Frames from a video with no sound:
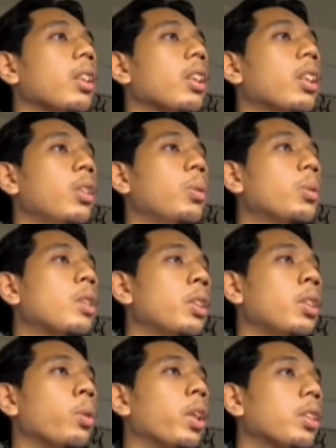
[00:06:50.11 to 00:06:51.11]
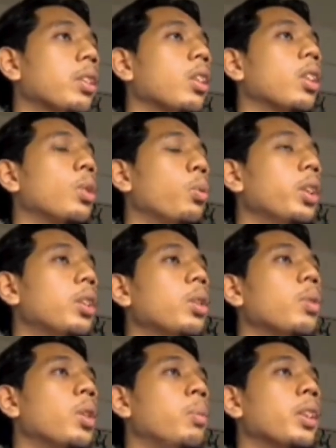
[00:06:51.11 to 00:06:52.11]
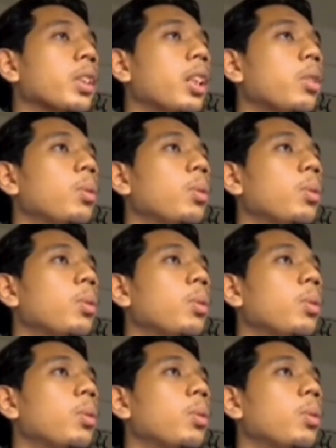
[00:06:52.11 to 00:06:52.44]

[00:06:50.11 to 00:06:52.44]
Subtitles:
a new delivery request which will be assigned